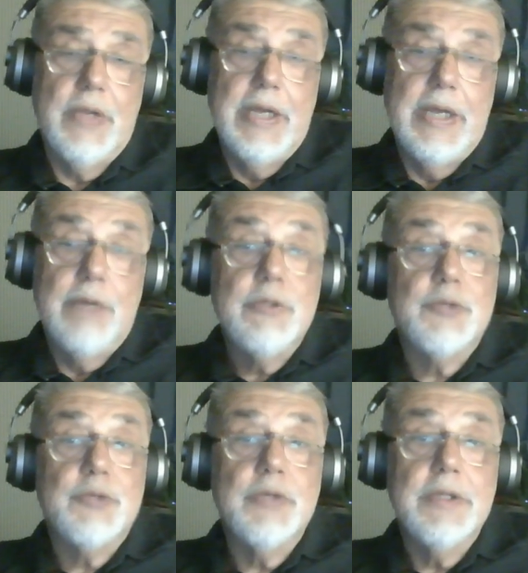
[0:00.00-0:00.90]
which
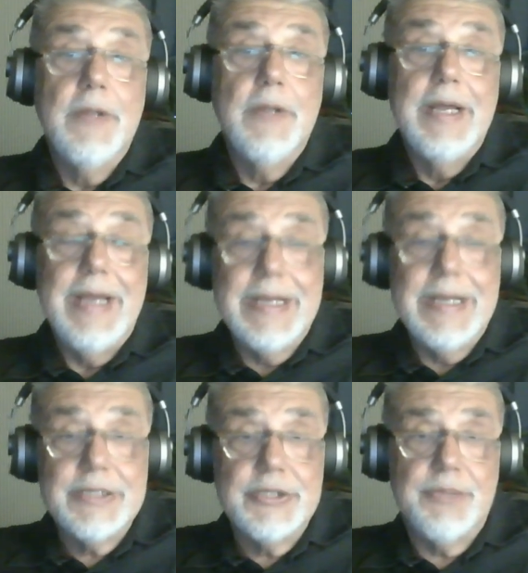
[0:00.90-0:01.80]
will
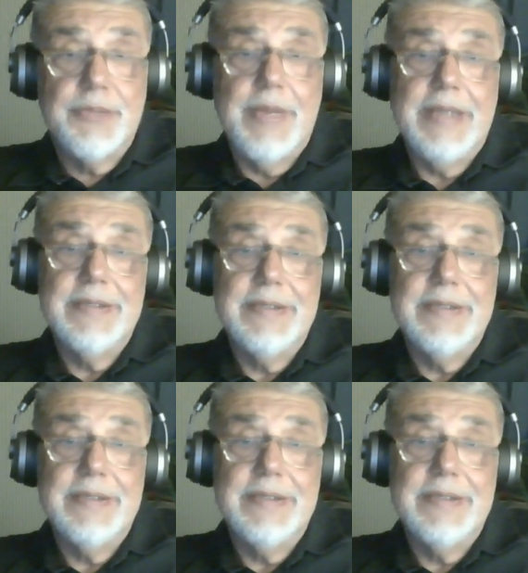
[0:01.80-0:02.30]
exacerbate